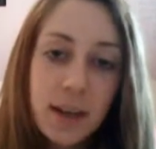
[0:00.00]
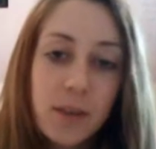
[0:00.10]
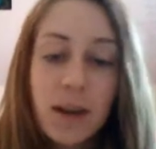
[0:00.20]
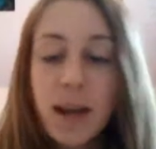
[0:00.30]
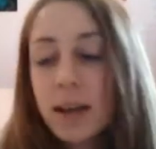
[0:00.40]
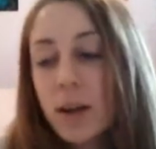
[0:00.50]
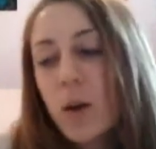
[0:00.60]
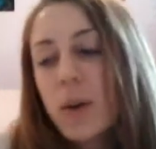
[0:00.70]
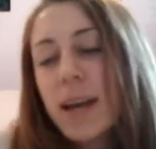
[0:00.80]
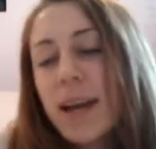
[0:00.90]
kind of like,
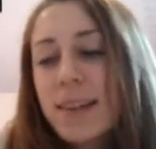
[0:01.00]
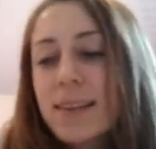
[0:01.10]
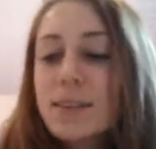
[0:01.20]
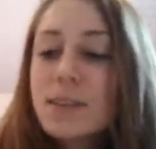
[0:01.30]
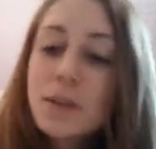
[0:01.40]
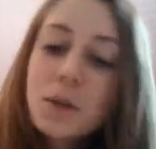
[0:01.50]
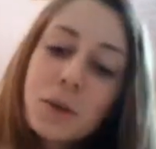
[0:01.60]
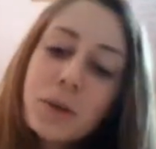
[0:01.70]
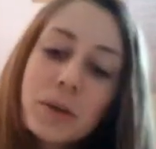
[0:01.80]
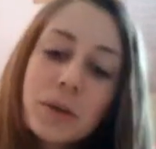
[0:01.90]
oh yeah, this will look
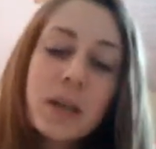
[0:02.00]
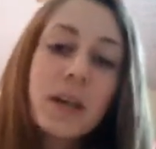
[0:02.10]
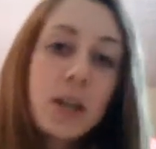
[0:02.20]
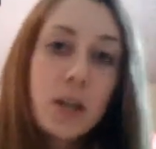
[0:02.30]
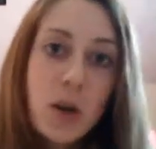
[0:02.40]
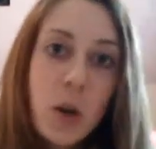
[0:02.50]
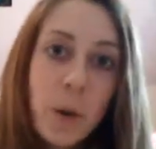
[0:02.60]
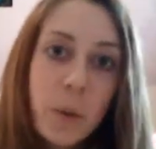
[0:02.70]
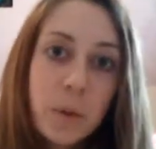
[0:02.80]
cool. No.